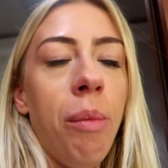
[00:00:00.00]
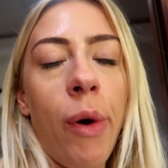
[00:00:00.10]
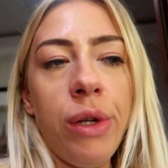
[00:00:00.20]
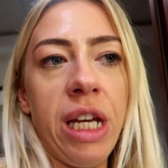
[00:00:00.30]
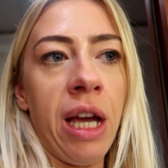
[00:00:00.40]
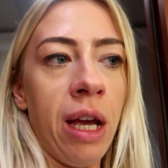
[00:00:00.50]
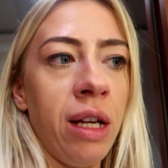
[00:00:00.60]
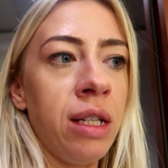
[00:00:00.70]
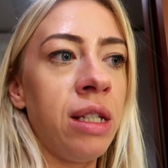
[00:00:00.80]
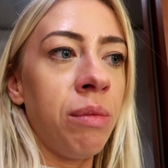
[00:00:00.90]
boiled
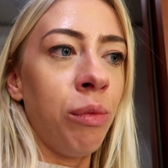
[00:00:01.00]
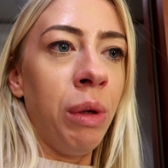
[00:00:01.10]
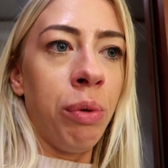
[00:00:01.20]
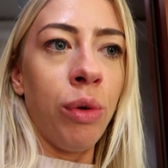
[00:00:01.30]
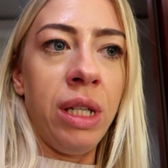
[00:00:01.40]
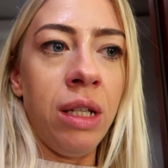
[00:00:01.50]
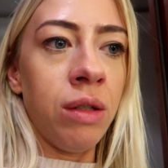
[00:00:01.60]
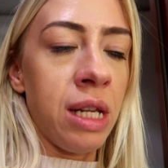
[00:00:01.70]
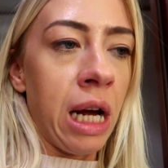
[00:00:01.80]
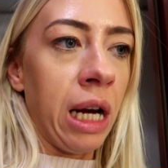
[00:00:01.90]
eggs, wee
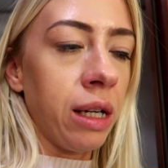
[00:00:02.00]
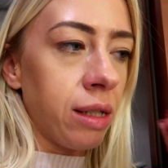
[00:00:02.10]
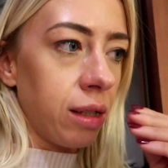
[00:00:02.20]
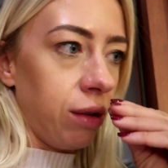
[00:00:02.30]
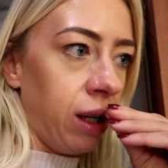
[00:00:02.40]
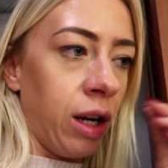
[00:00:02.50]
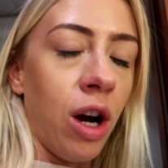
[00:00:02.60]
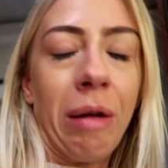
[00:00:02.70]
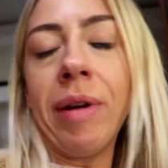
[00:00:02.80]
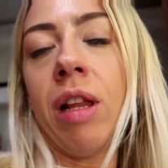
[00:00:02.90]
protein snacks, and a
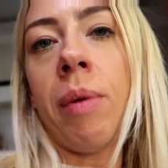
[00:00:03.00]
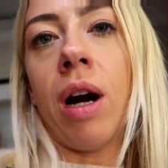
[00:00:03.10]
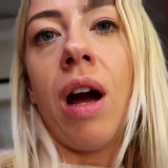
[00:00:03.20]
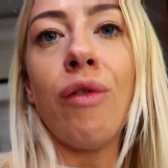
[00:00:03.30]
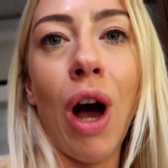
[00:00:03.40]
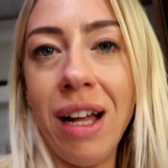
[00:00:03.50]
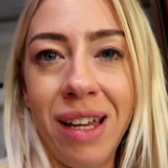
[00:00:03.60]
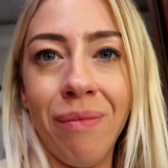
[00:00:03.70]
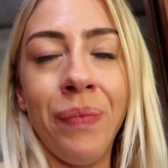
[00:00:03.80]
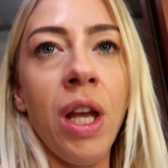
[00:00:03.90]
carb killer bar. I've not
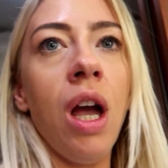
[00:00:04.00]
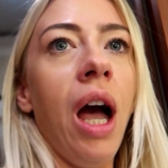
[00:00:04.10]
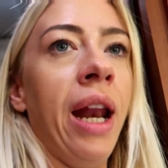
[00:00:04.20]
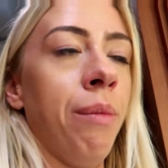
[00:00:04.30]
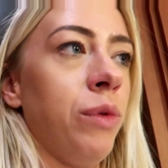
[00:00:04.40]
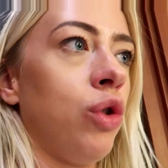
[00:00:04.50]
had anything. And I'm